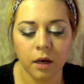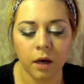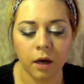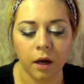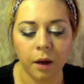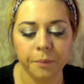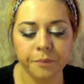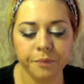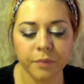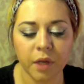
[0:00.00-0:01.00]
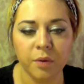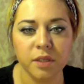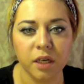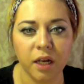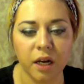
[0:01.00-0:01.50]
I was
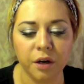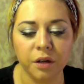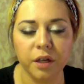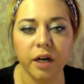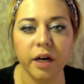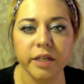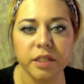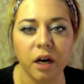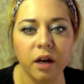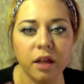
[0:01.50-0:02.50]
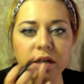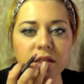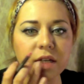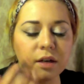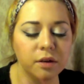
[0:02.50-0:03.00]
looking at it earlier and I saw it on there
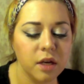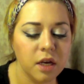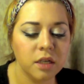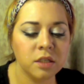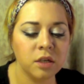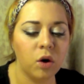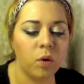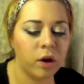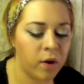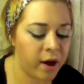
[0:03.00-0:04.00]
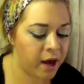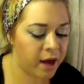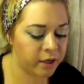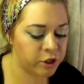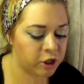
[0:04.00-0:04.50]
still. So go ahead
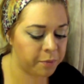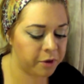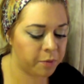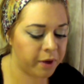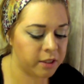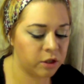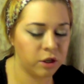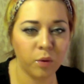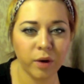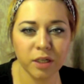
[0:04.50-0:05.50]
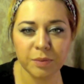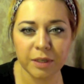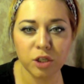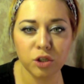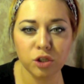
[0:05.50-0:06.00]
and sharpen your pencil. You don't want it to
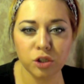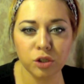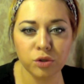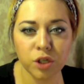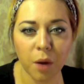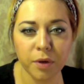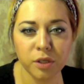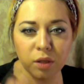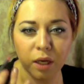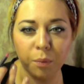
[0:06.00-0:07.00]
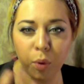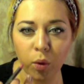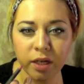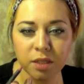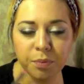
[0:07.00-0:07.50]
be too sharpened to like a
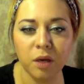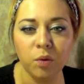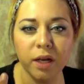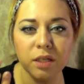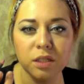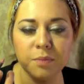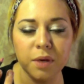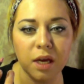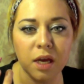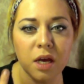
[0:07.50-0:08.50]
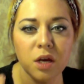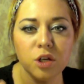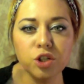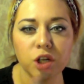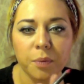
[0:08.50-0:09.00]
point, but you want it to be
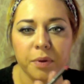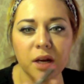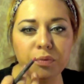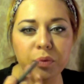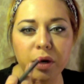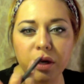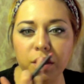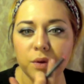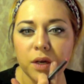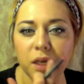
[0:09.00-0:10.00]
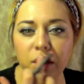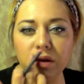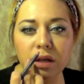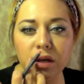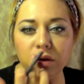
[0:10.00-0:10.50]
sharp enough where you can,
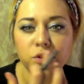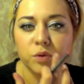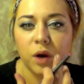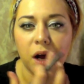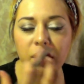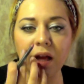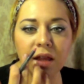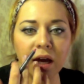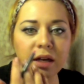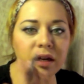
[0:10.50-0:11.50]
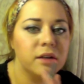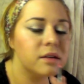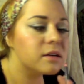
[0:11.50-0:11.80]
you know, draw that line in.